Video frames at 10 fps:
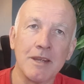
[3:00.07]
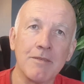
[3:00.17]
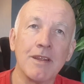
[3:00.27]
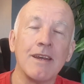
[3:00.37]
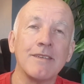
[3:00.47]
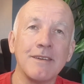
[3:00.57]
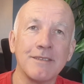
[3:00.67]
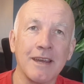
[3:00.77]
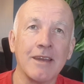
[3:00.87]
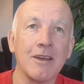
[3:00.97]
nevertheless, he's
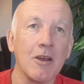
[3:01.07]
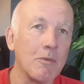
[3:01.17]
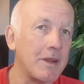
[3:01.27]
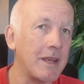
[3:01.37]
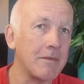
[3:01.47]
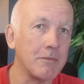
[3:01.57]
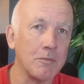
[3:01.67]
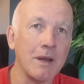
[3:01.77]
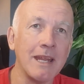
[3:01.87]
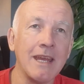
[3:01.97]
saying we need more
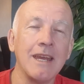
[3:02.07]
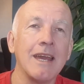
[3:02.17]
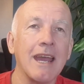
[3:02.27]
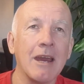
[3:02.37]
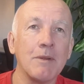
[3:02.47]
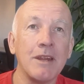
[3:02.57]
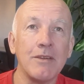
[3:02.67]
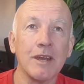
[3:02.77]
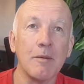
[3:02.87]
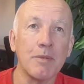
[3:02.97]
money, and we need
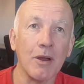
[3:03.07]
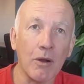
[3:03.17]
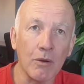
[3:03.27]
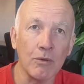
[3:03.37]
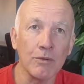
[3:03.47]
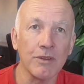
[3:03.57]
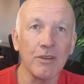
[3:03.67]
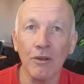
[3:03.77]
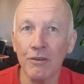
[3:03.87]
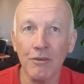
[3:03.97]
to keep the old
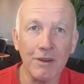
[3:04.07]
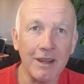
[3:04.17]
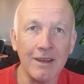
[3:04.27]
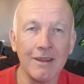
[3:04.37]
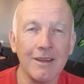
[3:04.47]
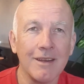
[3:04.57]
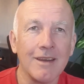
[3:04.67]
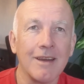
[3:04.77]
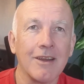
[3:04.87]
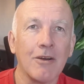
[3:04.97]
non-green
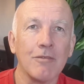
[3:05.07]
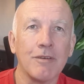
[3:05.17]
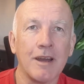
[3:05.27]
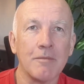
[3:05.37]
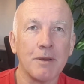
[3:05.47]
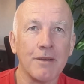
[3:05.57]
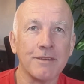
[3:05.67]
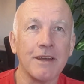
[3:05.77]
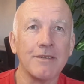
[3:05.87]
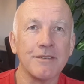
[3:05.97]
coal-fired power
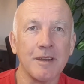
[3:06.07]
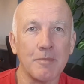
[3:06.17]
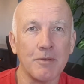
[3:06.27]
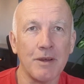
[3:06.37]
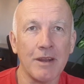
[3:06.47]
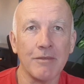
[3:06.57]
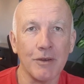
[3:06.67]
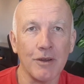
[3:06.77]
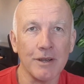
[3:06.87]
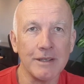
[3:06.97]
stations up and running for
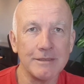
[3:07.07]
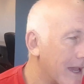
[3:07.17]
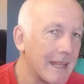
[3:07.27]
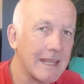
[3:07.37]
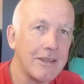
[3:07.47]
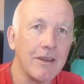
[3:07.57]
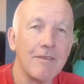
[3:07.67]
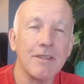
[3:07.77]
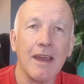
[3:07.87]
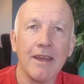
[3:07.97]
longer. And then you
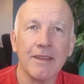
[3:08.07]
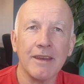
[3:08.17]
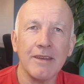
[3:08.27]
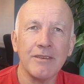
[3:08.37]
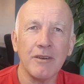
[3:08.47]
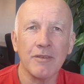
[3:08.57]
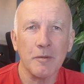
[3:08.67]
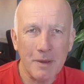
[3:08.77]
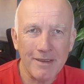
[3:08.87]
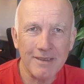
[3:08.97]
have the issue of
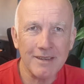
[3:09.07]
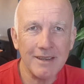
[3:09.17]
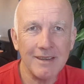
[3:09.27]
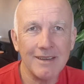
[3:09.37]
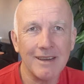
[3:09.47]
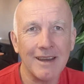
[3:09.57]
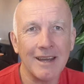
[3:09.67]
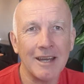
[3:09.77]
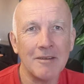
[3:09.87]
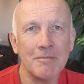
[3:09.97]
capacity.
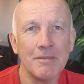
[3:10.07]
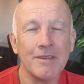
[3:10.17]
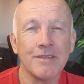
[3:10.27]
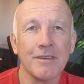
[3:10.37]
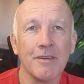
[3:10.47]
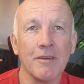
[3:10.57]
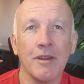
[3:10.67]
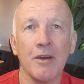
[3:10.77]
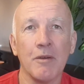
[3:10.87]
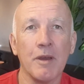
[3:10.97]

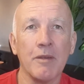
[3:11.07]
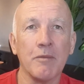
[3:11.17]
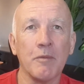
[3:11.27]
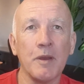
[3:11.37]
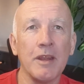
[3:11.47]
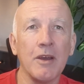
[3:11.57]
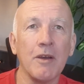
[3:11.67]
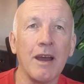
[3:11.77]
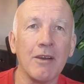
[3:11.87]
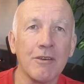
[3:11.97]
We
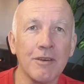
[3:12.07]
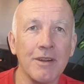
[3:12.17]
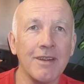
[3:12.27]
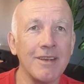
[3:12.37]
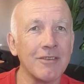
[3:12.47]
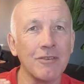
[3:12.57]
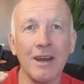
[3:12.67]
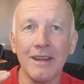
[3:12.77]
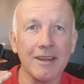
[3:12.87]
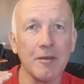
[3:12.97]
know our grid is
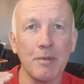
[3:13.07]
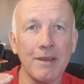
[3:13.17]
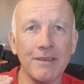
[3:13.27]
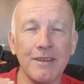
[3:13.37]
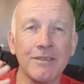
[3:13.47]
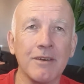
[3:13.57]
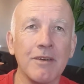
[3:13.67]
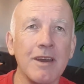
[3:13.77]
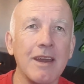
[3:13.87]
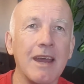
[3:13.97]
right at capacity.
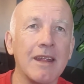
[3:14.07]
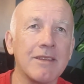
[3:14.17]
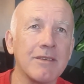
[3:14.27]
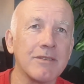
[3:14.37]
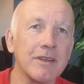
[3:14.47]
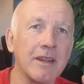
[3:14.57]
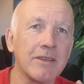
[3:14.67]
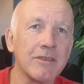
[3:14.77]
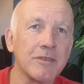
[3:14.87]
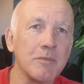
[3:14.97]
So at
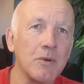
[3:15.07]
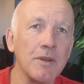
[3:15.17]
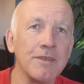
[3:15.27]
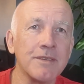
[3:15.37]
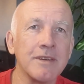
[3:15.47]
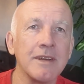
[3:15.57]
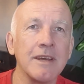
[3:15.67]
the smallest